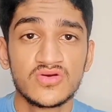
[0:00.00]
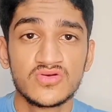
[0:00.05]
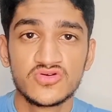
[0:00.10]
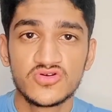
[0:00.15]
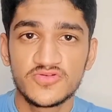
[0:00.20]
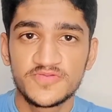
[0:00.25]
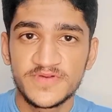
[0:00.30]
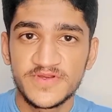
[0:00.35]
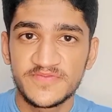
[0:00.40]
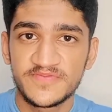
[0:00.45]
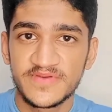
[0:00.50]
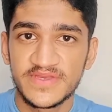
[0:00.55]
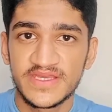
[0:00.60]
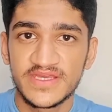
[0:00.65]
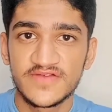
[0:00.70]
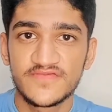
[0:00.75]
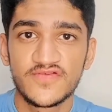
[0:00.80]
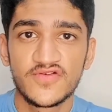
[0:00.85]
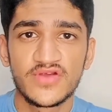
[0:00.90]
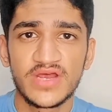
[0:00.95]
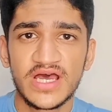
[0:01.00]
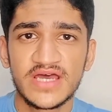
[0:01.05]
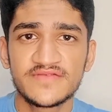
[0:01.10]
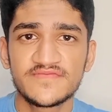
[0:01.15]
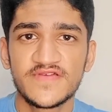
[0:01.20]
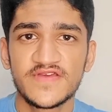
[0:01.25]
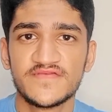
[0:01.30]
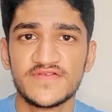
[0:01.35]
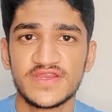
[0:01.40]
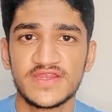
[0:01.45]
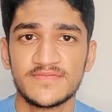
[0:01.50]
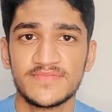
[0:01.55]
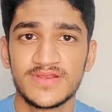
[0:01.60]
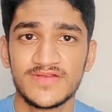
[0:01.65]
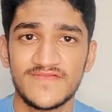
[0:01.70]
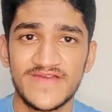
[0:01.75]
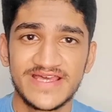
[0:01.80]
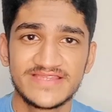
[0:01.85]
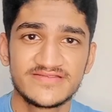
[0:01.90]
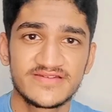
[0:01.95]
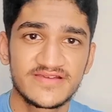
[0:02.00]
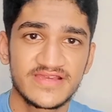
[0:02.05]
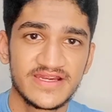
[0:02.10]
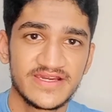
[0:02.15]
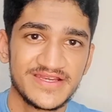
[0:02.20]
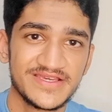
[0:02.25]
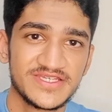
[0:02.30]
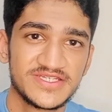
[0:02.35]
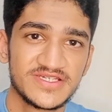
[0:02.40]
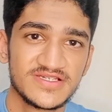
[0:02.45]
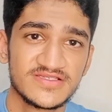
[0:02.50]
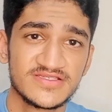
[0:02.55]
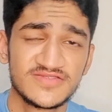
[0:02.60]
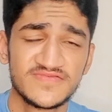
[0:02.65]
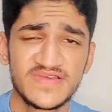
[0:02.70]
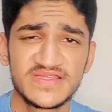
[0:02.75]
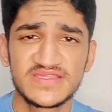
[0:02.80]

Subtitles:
who prepare for unfavorable weather conditions